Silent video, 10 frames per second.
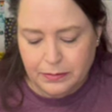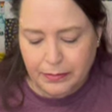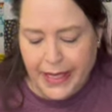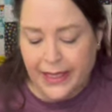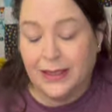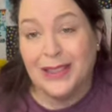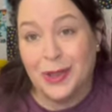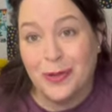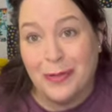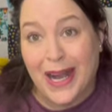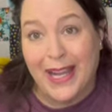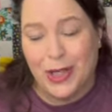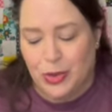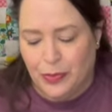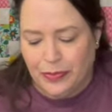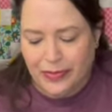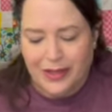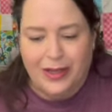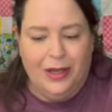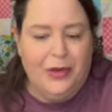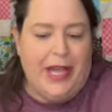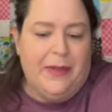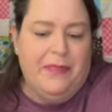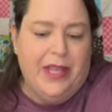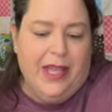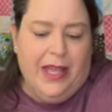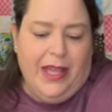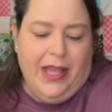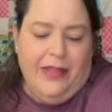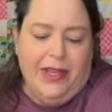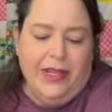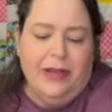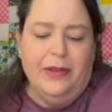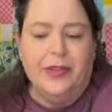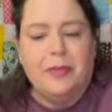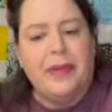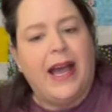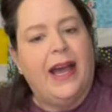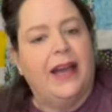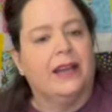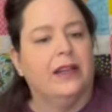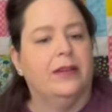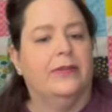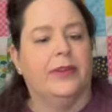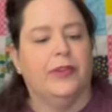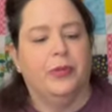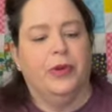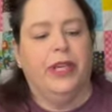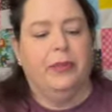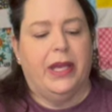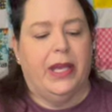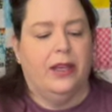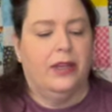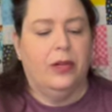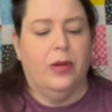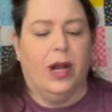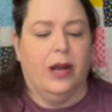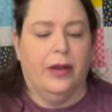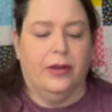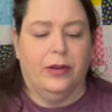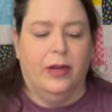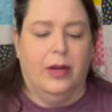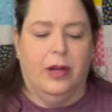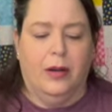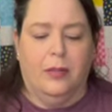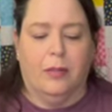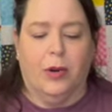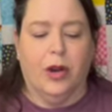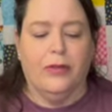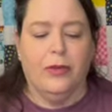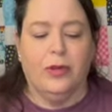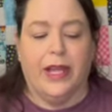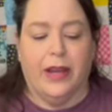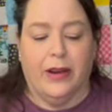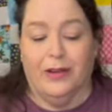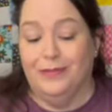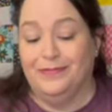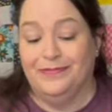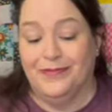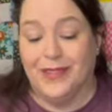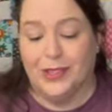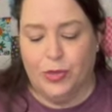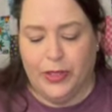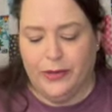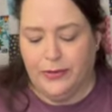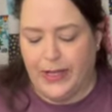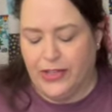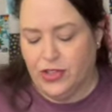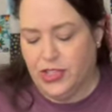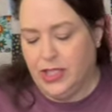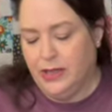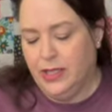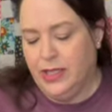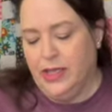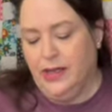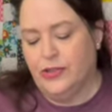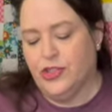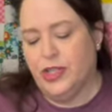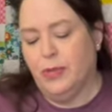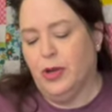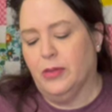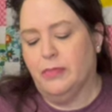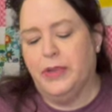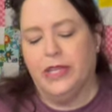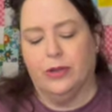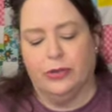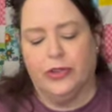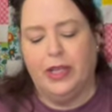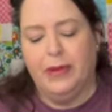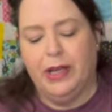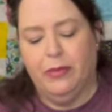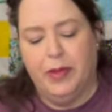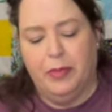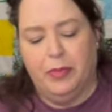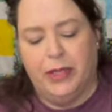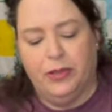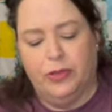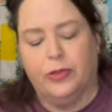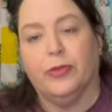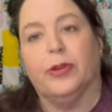make it a little of my own. Okay, and then here's a bag of spring-made, no iron, Marvel Air twin flat sheet that she bought at Beal's. Anybody remember Beal's for